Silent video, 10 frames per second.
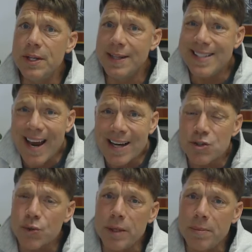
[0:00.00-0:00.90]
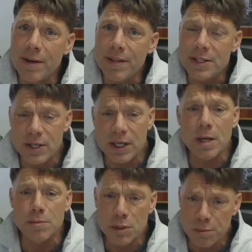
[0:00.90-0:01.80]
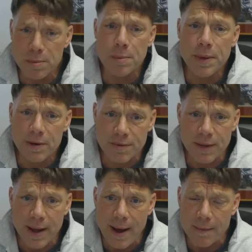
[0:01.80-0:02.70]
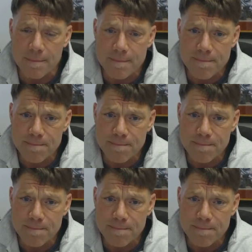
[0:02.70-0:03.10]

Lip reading: to the tax treatment of these incomes, so be prepared for that.